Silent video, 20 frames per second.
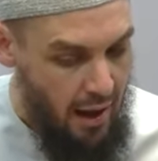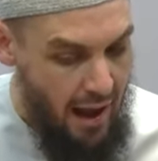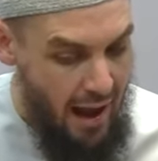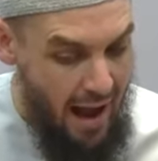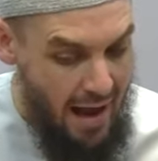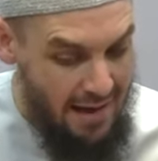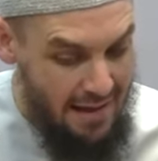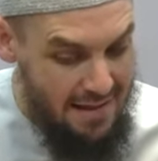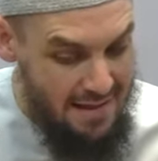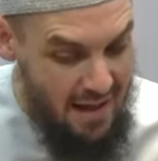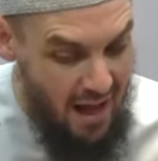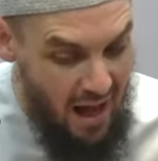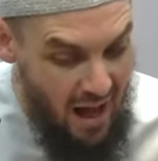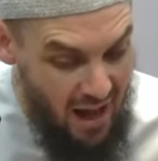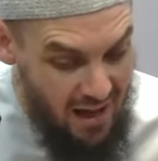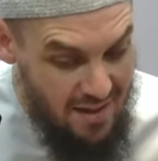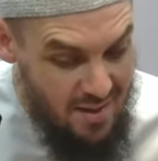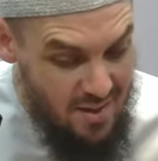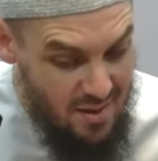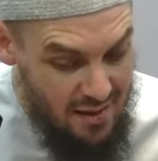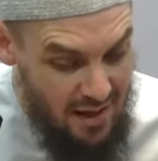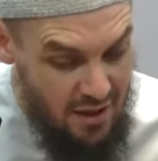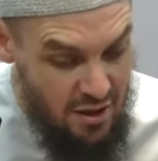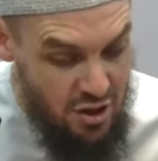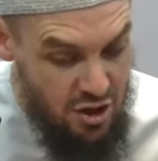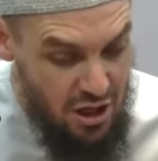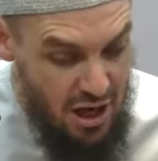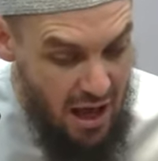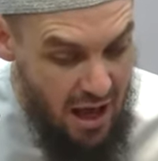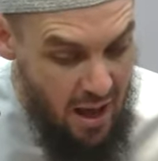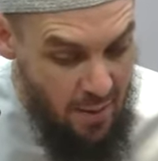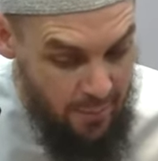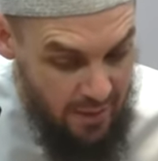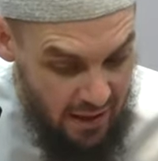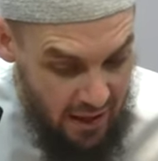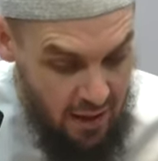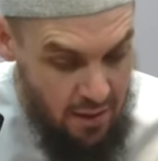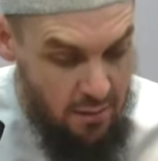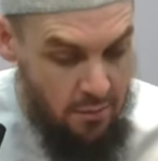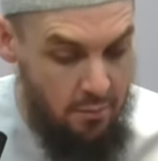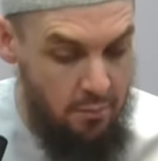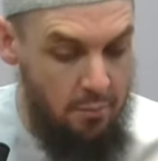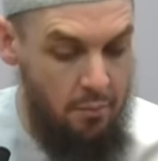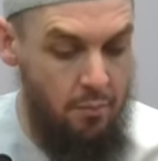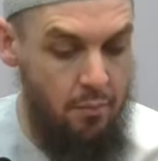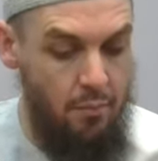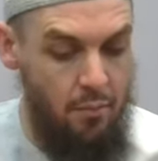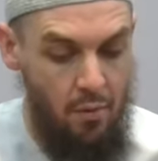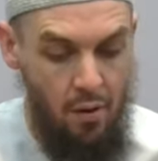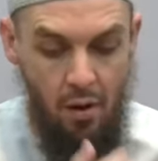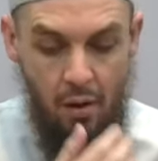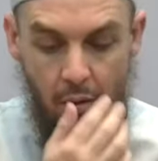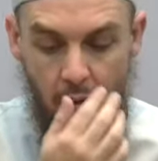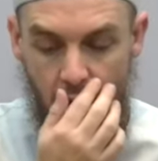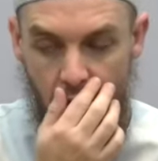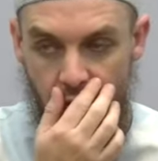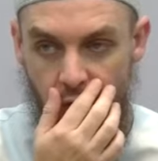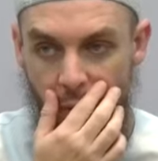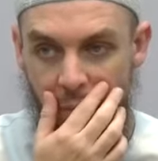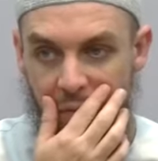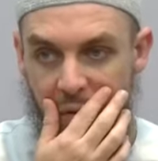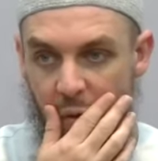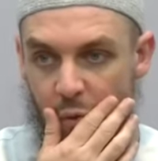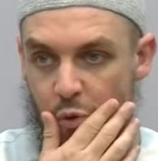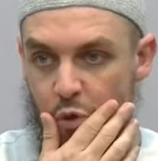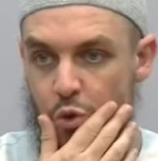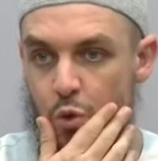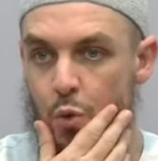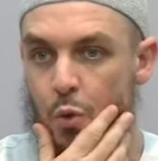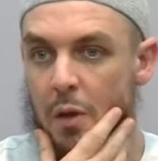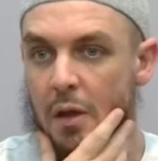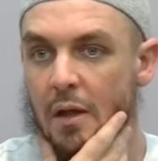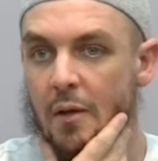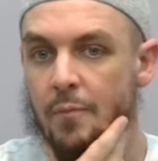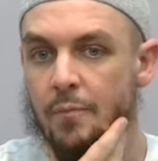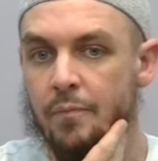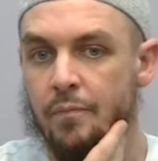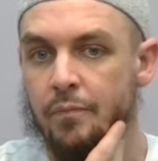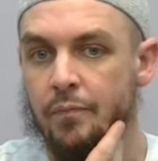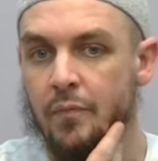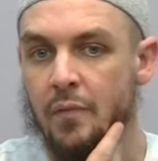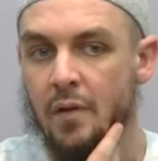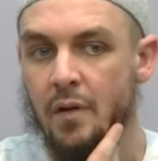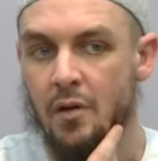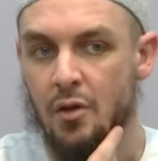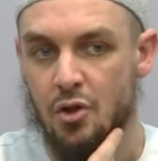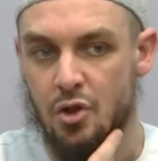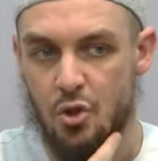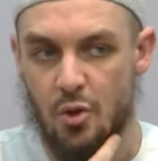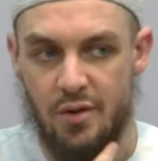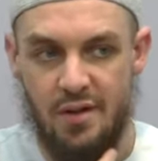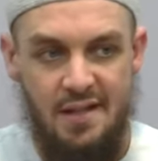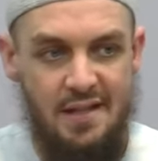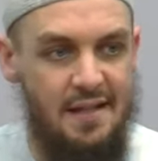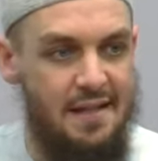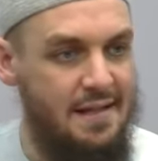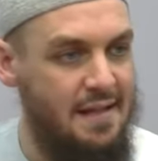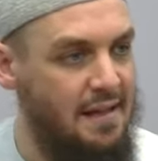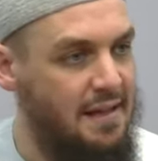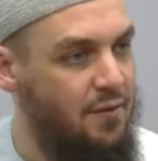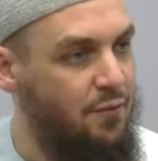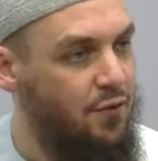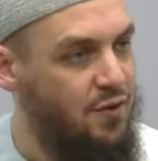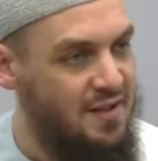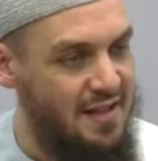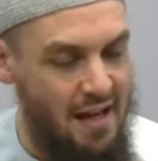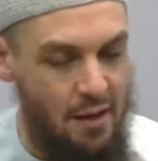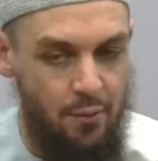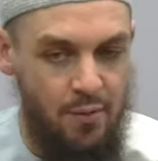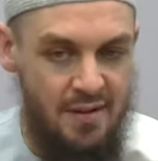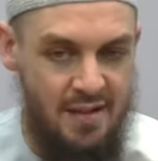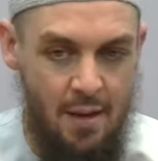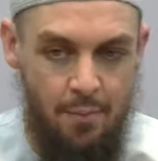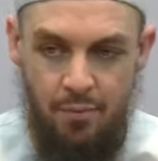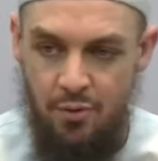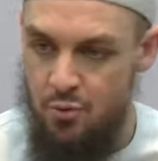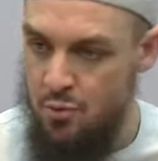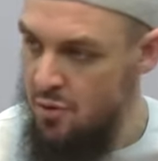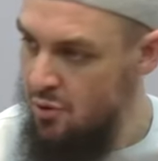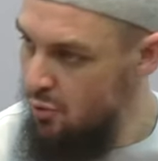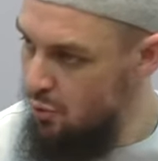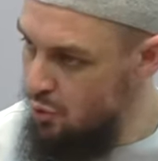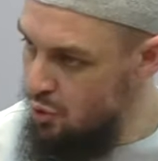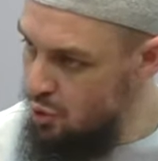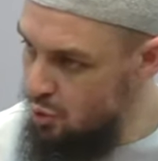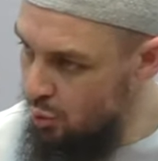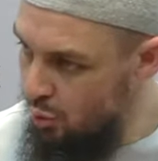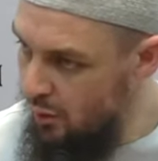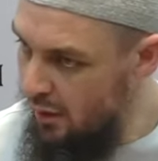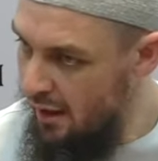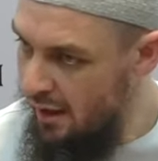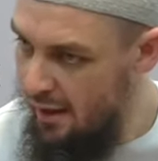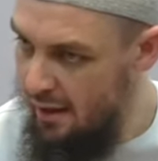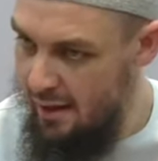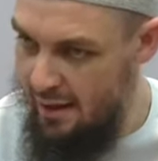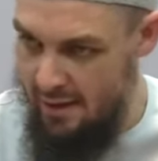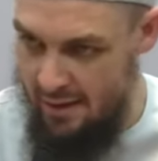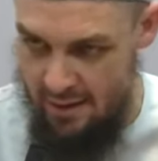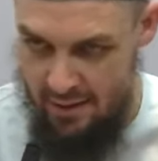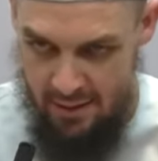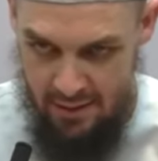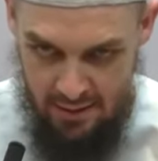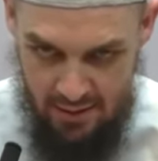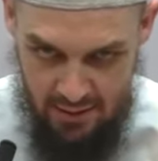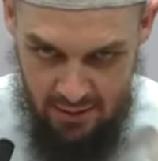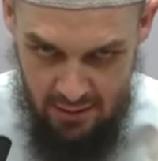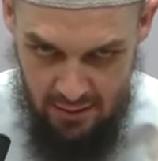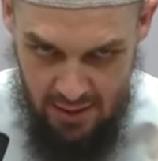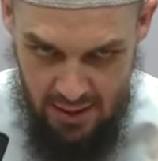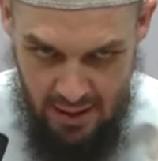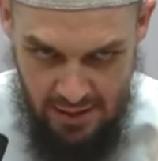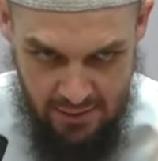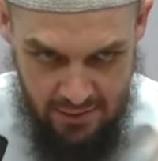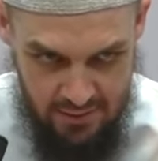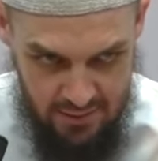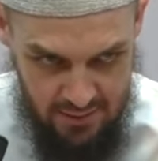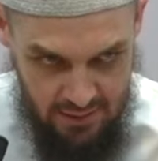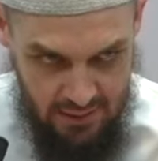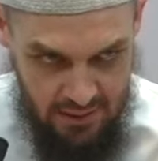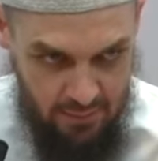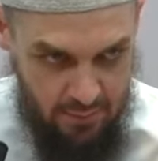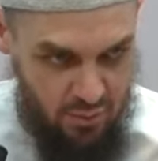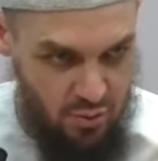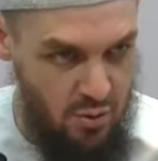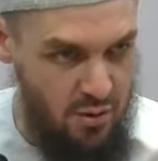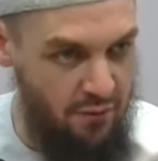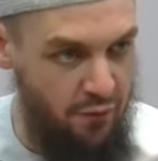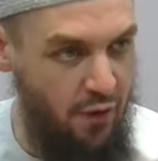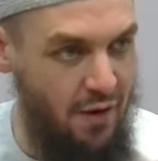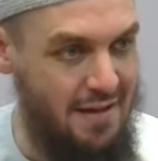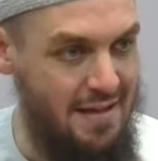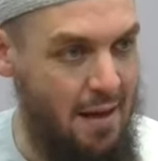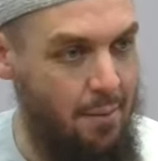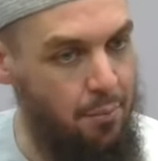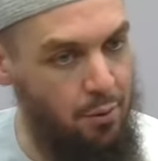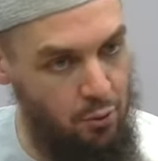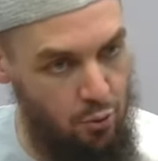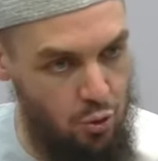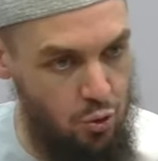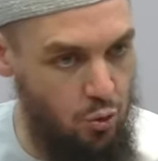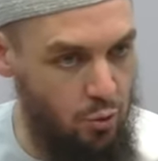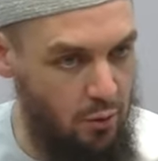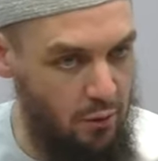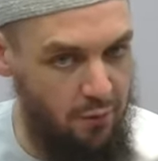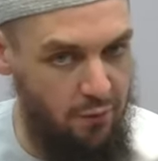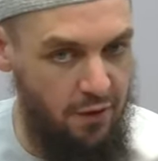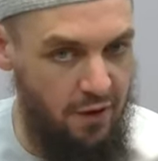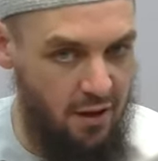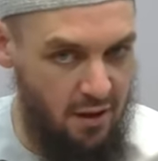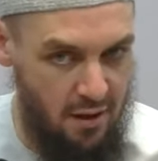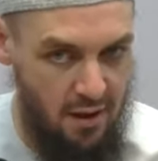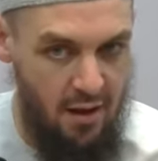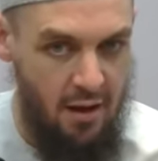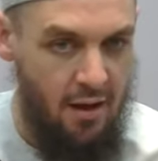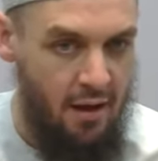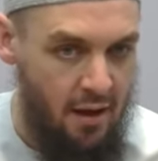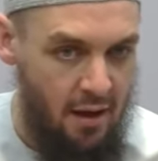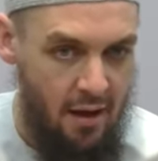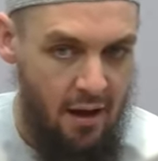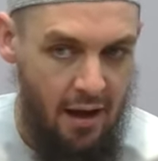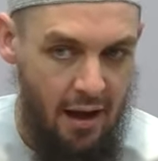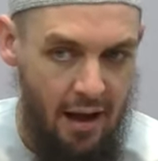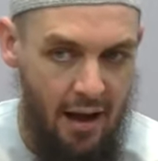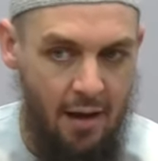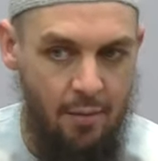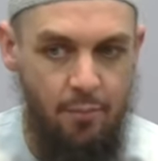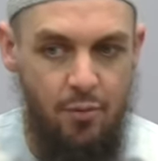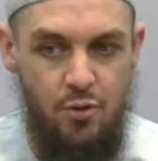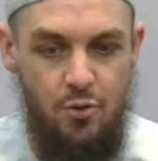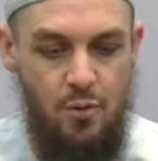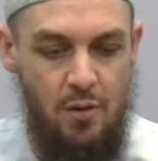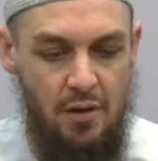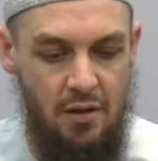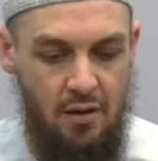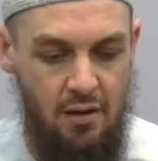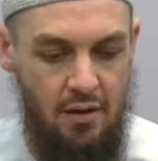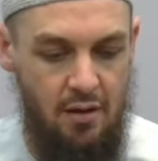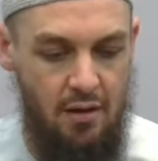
And it's a aslan jami'an from the usul. So this is the difference, like we said, between the usul and between, for example, usul al-fiqh and between